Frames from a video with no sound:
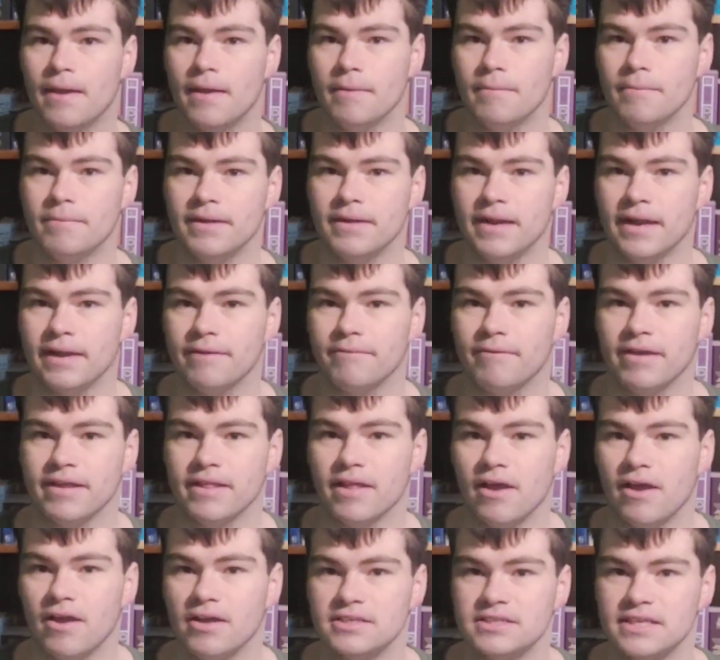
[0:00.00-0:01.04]
But anyway, The
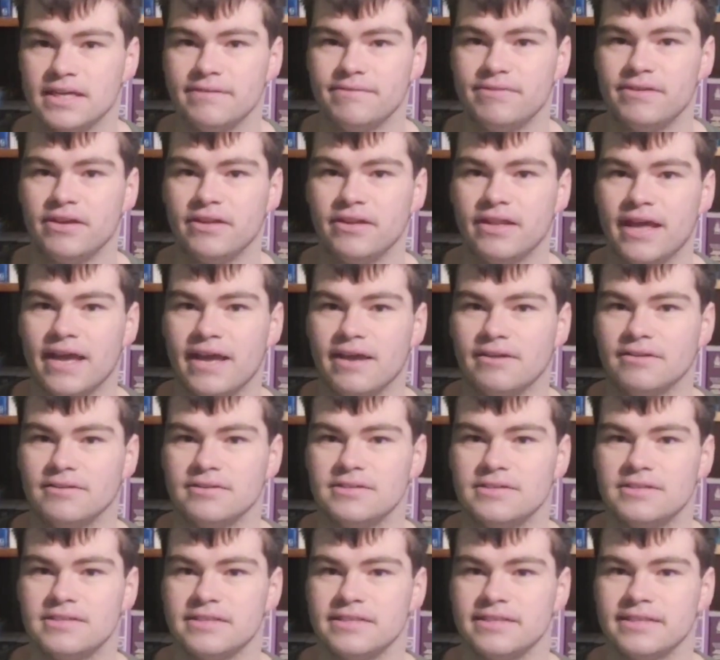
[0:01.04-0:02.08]
Haunting of Hill
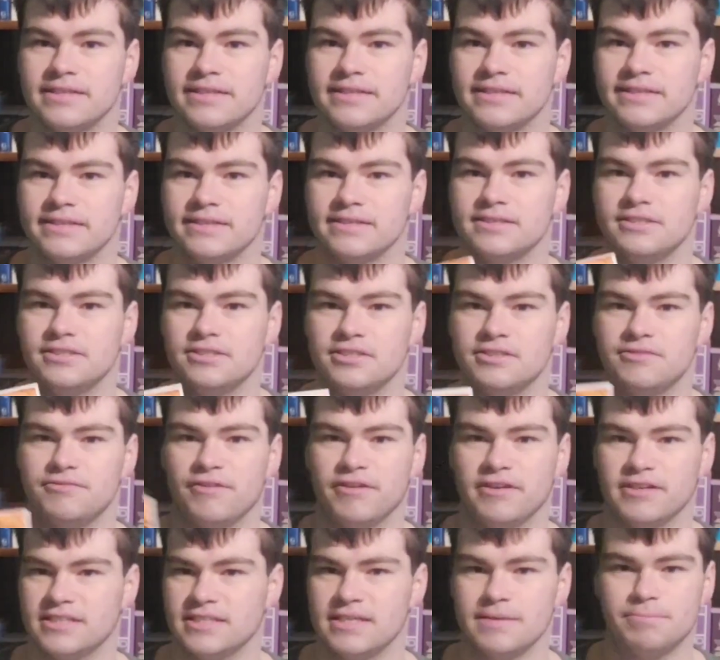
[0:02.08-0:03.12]
House is just
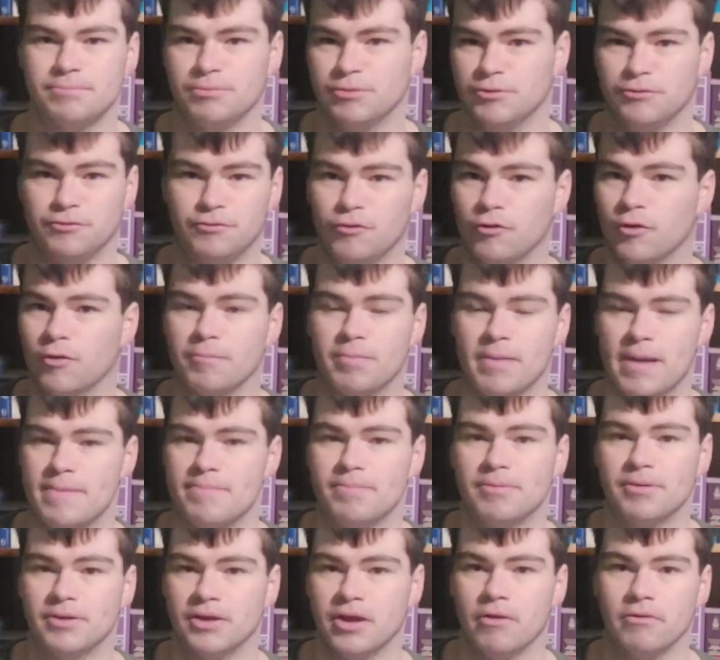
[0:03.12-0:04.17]
very simple. Four
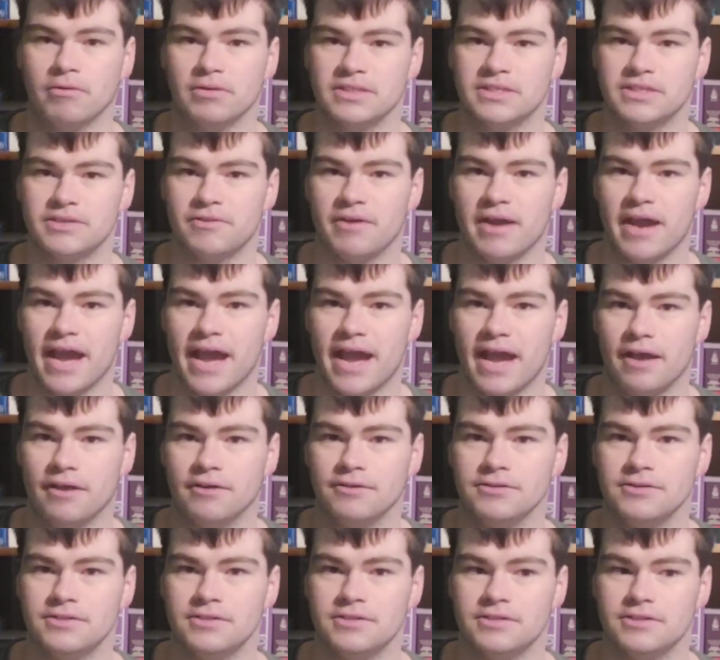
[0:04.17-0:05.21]
people go into a
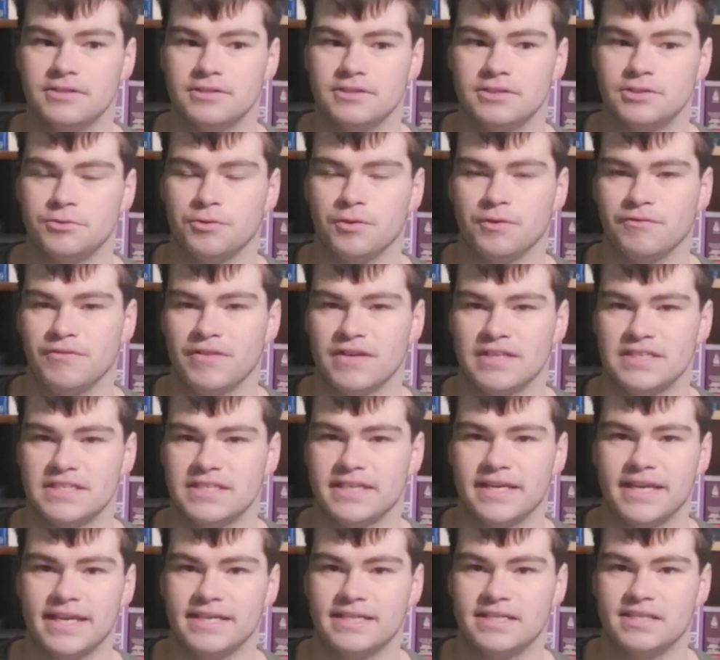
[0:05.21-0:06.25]
house to
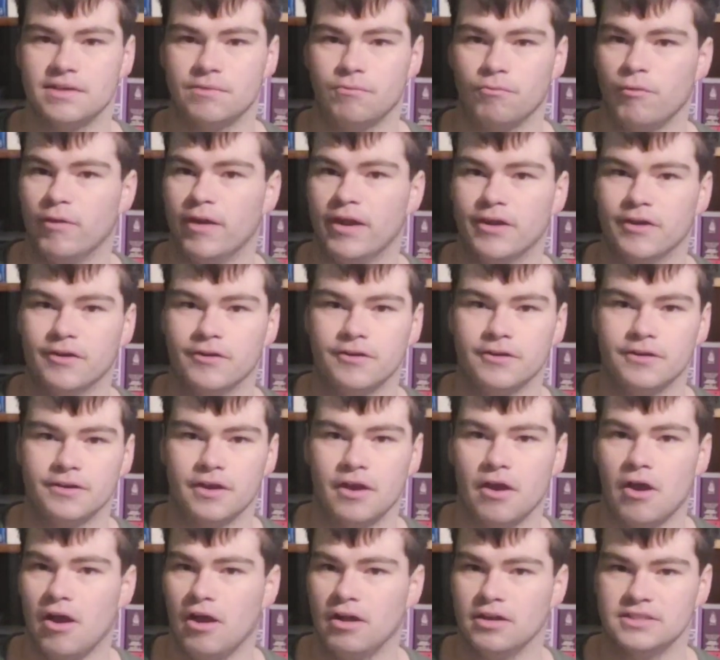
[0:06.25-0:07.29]
investigate some weird
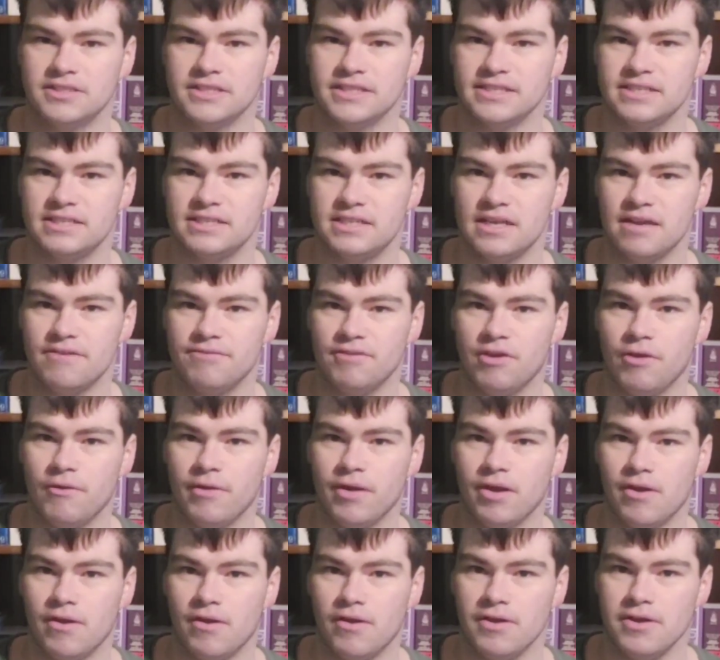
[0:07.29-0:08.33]
haunting stuff going
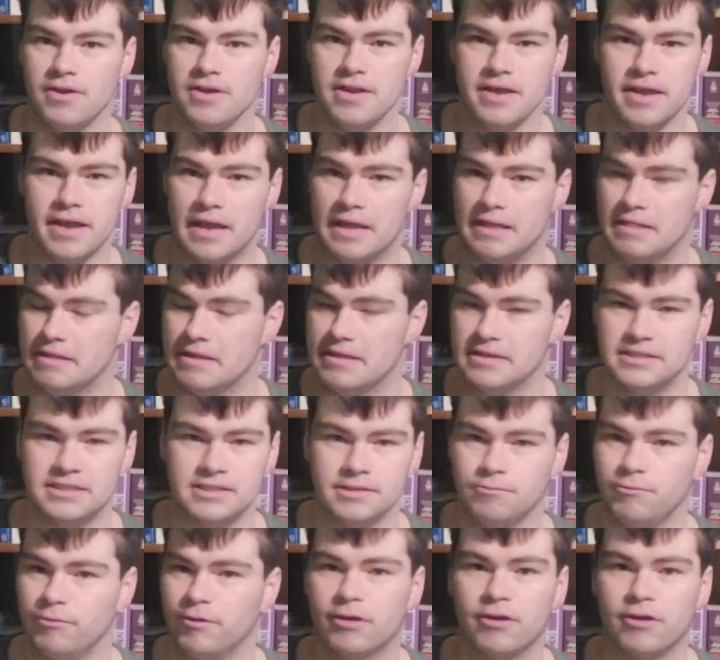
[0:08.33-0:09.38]
on, and then
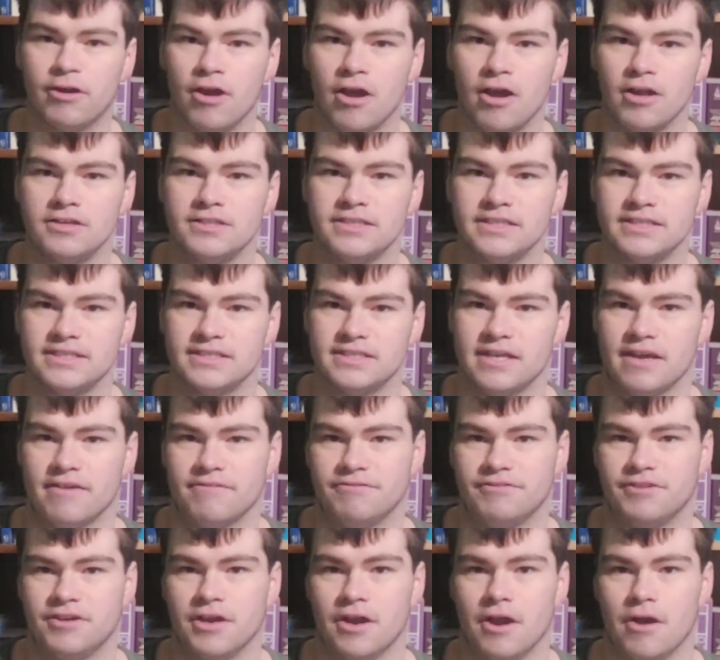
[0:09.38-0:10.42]
some weird haunting stuff
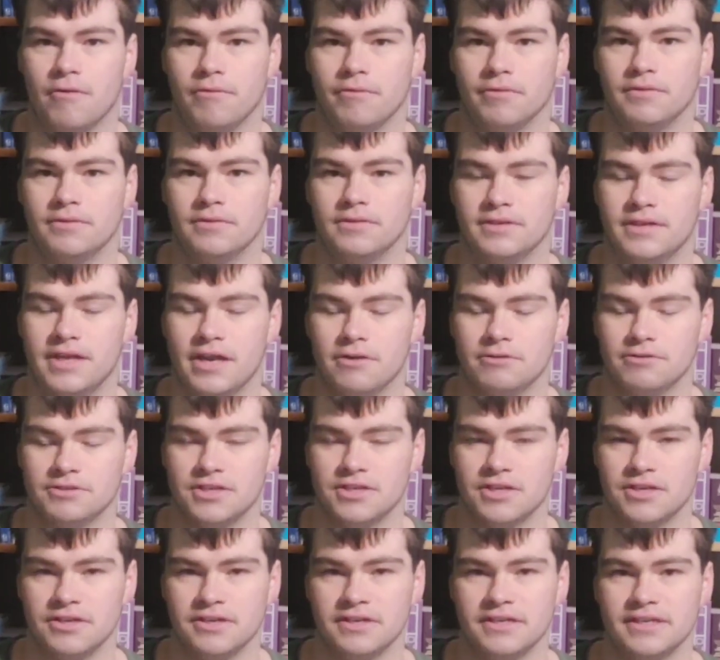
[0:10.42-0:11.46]
goes
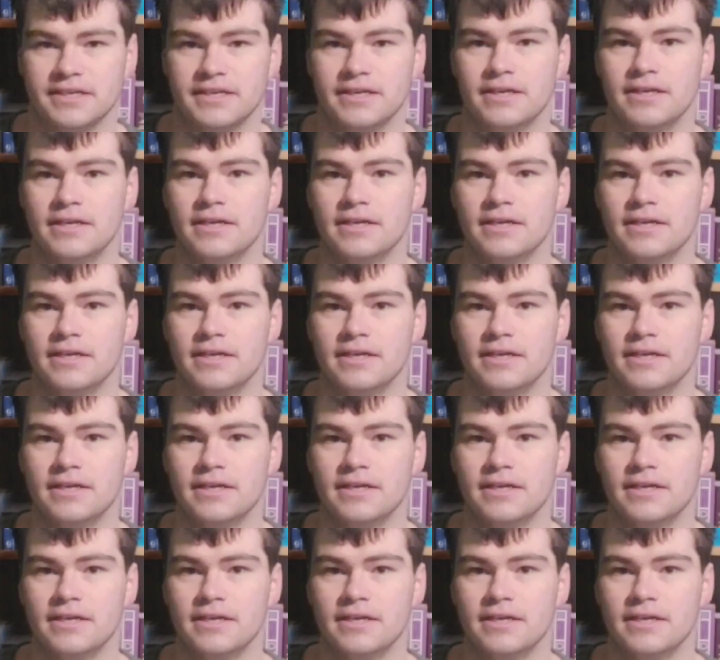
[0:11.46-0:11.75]
on.